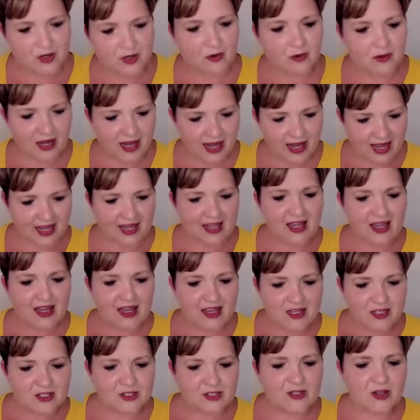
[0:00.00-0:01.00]
Okay.
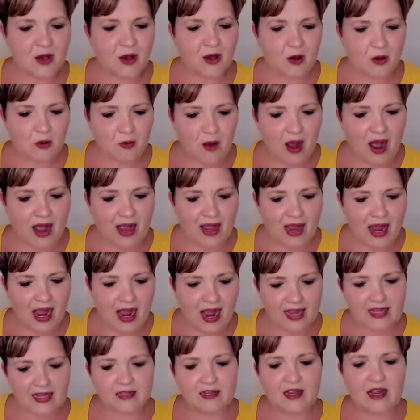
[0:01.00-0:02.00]
Yeah. So
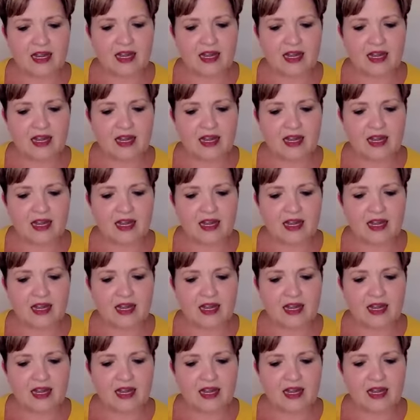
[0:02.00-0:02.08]
I,